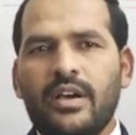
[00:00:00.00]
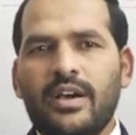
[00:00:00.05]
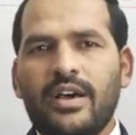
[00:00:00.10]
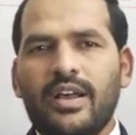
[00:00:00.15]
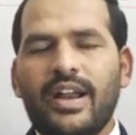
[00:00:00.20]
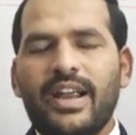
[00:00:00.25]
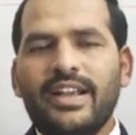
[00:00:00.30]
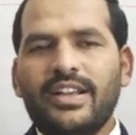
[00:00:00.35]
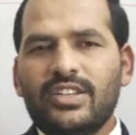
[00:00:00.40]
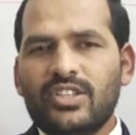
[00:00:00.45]

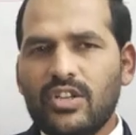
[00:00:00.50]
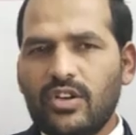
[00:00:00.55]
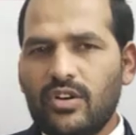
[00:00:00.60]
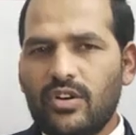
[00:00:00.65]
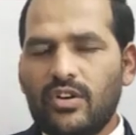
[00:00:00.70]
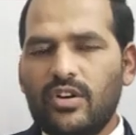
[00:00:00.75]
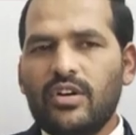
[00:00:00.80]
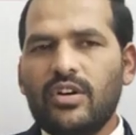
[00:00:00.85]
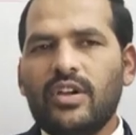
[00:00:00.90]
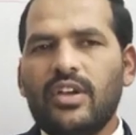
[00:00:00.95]
Alright,
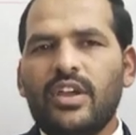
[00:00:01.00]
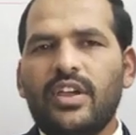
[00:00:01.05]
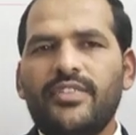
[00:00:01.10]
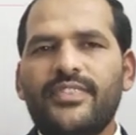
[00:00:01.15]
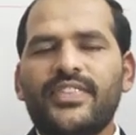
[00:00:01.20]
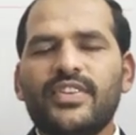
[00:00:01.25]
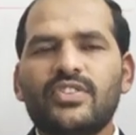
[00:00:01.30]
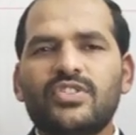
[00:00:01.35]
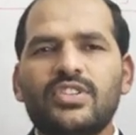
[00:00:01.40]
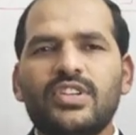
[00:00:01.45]
so
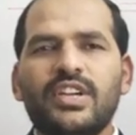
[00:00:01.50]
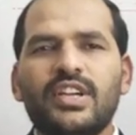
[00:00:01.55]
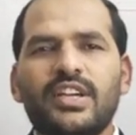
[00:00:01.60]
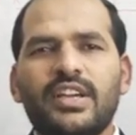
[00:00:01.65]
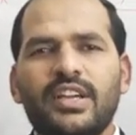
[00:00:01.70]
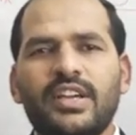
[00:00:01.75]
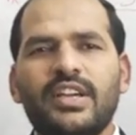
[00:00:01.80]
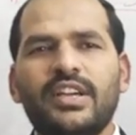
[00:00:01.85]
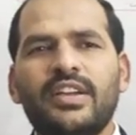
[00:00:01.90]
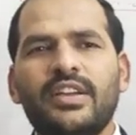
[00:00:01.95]
if you
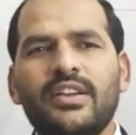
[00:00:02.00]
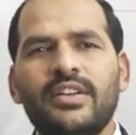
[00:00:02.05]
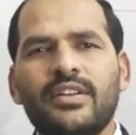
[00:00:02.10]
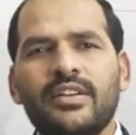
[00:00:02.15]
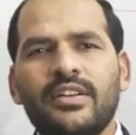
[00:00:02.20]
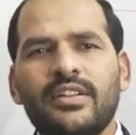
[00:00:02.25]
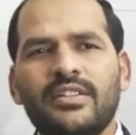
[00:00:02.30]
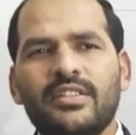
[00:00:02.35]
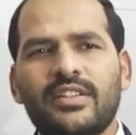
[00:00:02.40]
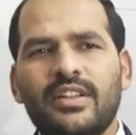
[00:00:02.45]
see
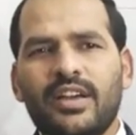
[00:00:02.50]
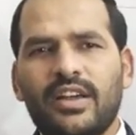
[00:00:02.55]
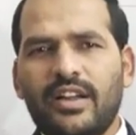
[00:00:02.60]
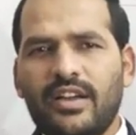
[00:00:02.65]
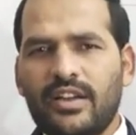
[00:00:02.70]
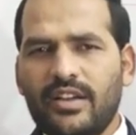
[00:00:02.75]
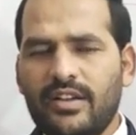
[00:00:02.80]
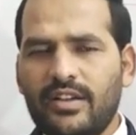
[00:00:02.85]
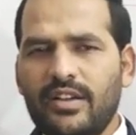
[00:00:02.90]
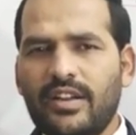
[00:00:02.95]

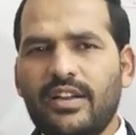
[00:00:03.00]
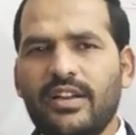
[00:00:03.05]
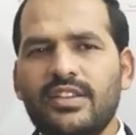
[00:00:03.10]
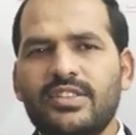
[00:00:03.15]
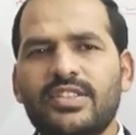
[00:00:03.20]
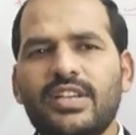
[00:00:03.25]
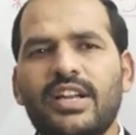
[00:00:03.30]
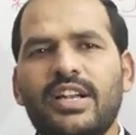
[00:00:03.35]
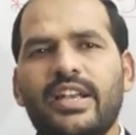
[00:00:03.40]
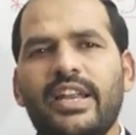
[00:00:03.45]
the
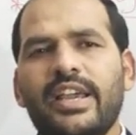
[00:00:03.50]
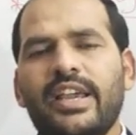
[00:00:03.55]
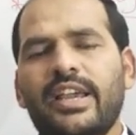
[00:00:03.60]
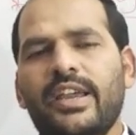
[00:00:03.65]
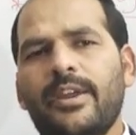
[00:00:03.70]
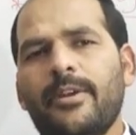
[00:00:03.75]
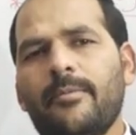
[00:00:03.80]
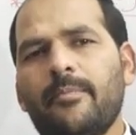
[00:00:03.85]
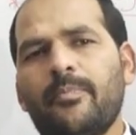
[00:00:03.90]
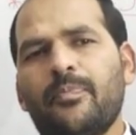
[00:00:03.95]

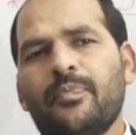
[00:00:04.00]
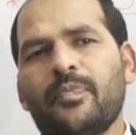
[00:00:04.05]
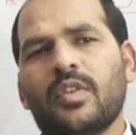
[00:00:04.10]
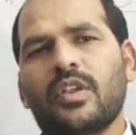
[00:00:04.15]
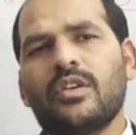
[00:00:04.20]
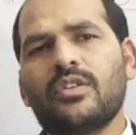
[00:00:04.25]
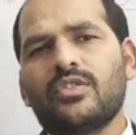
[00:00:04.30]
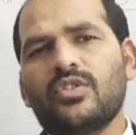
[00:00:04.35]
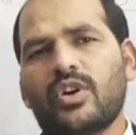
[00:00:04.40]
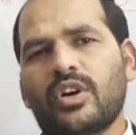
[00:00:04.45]
recently
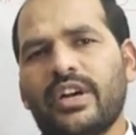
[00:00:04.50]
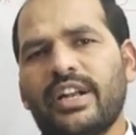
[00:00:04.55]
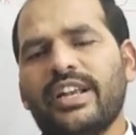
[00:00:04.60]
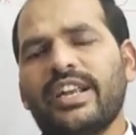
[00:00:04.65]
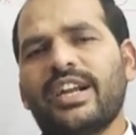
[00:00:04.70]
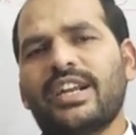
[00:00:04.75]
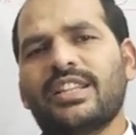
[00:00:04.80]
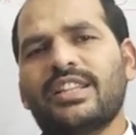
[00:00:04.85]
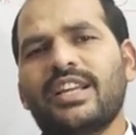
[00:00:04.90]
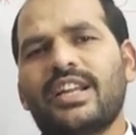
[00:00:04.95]

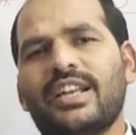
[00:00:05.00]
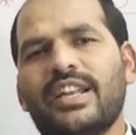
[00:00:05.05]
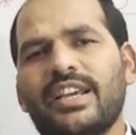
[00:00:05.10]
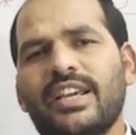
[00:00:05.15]
conduct that